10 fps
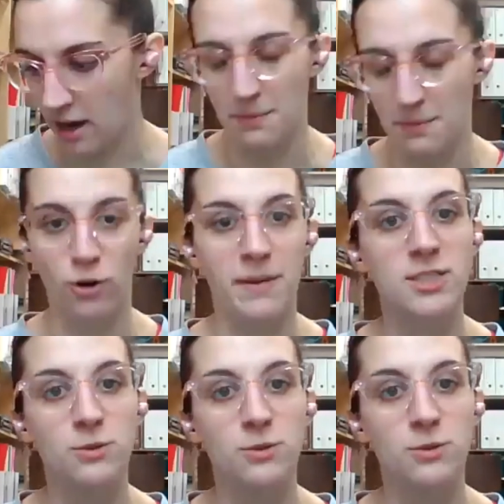format to
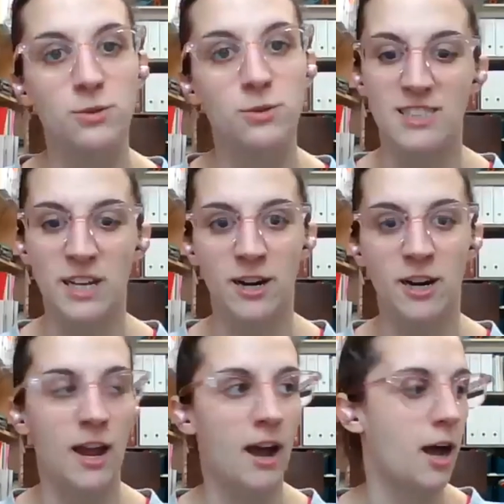what I did this
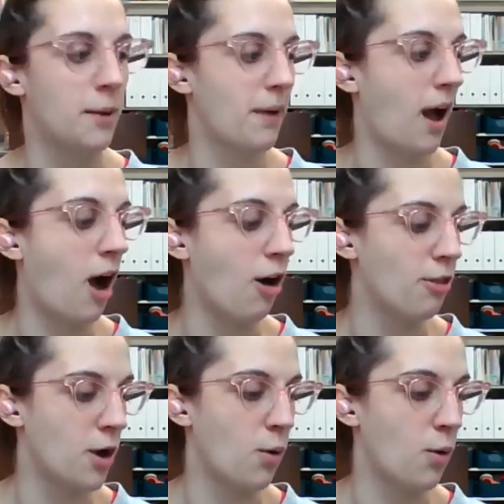year,
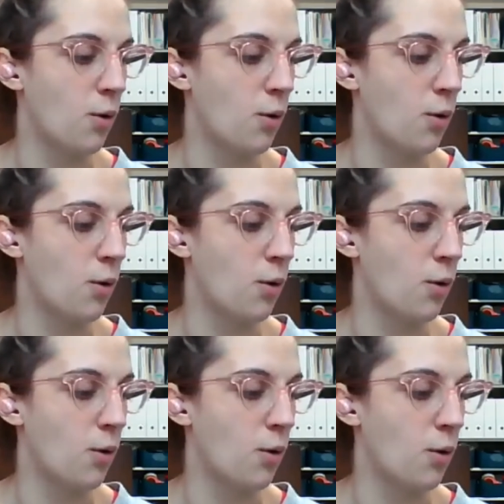although I picked my
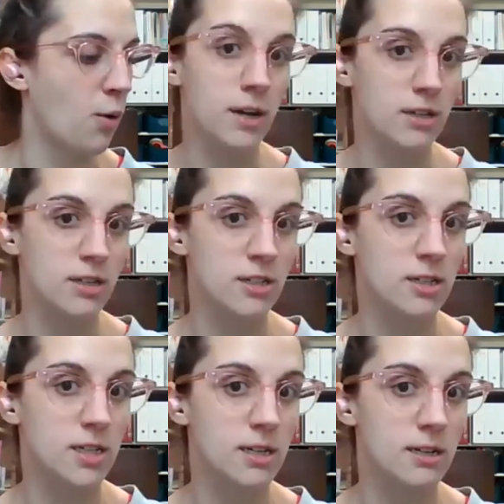own book
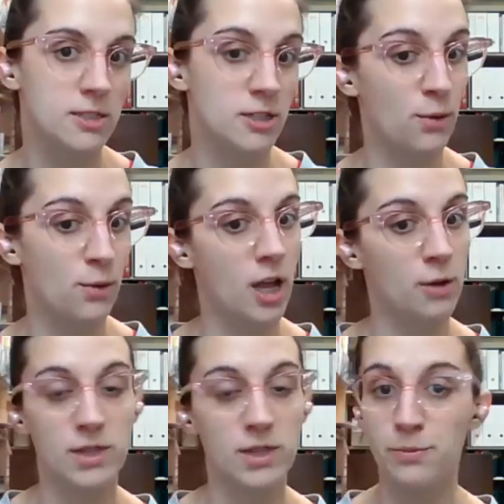to go along
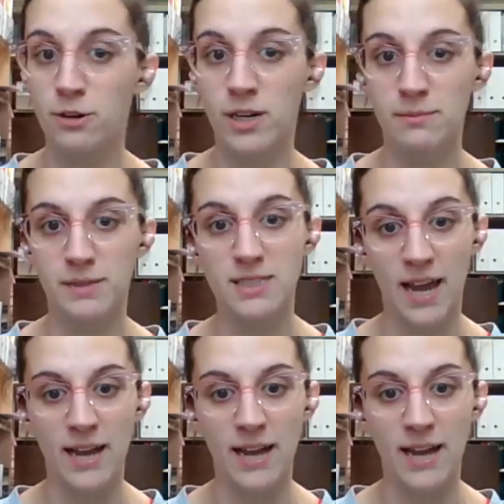with the program
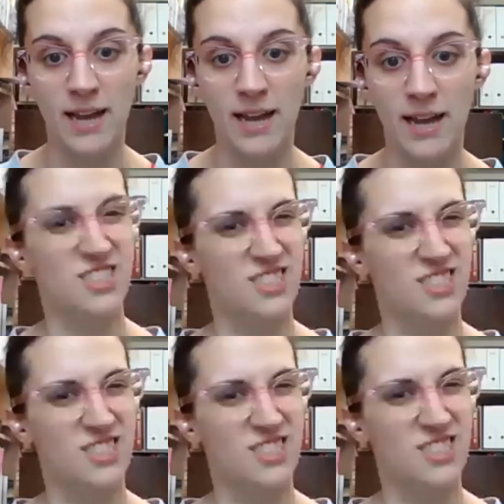instead, still a
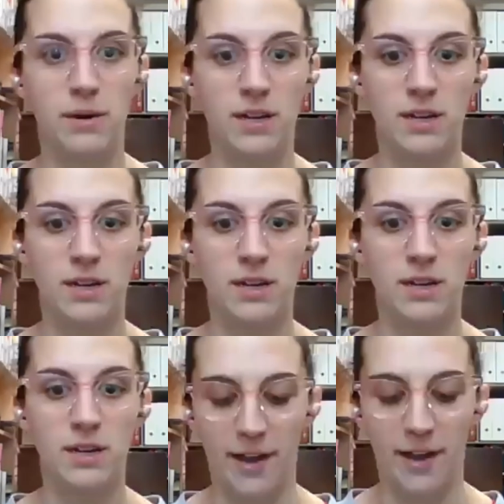coding book,
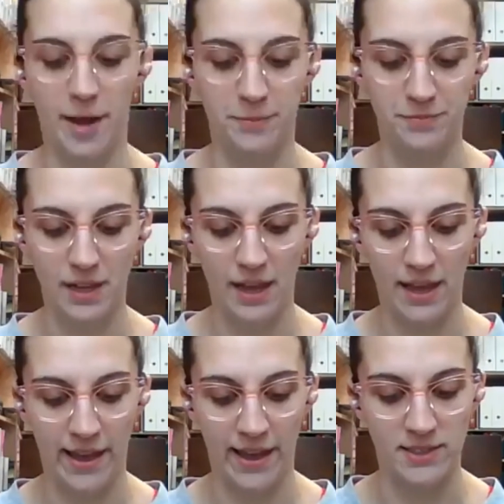
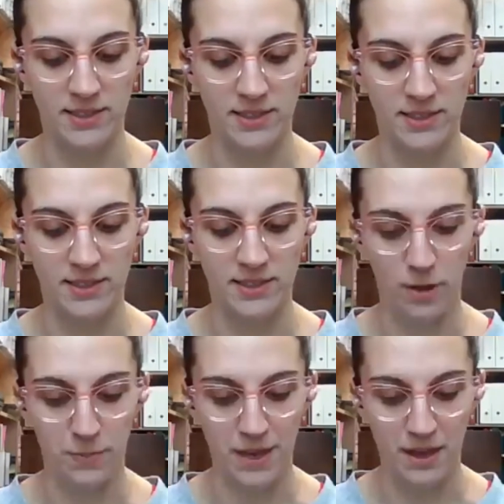and I will
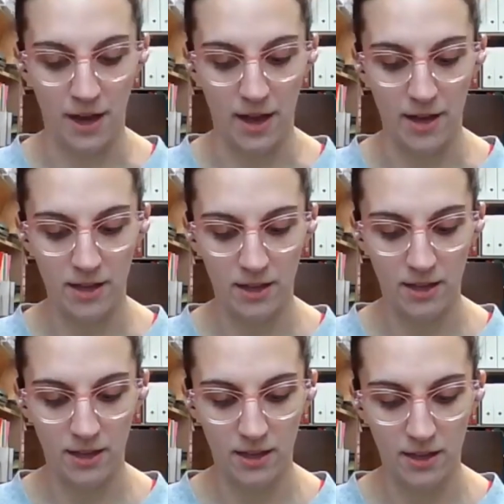be
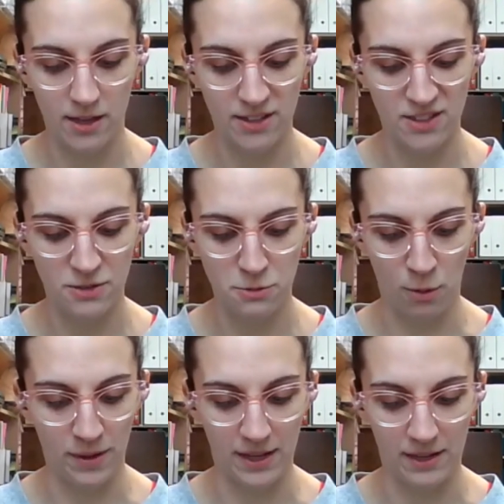
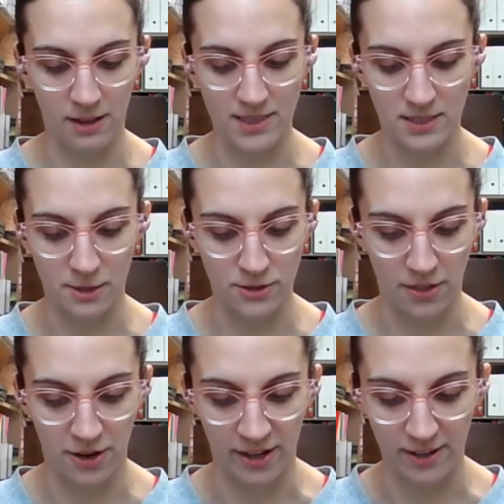throwing in lots of those
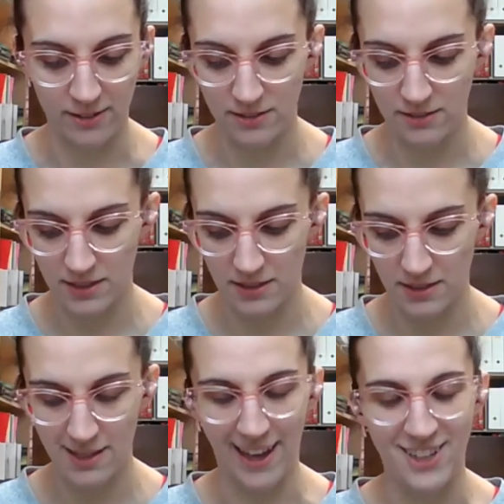other
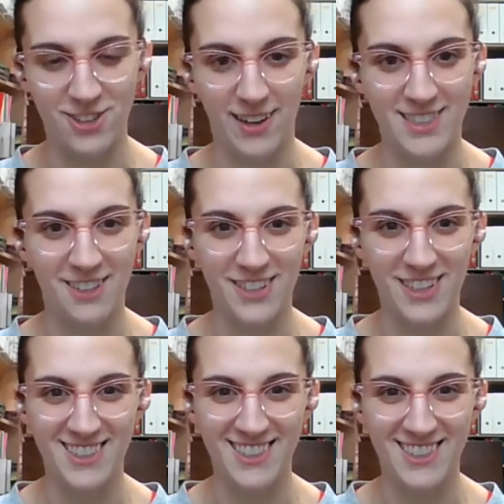extra
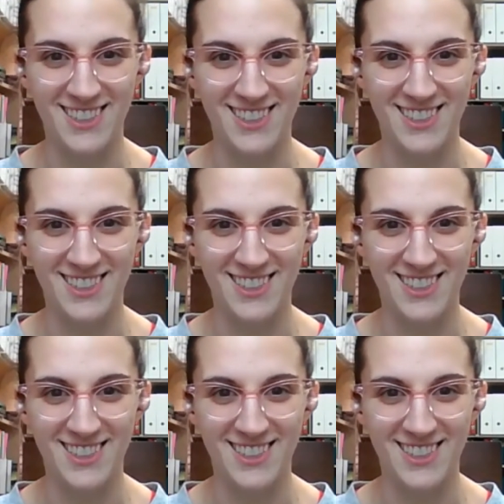activities too.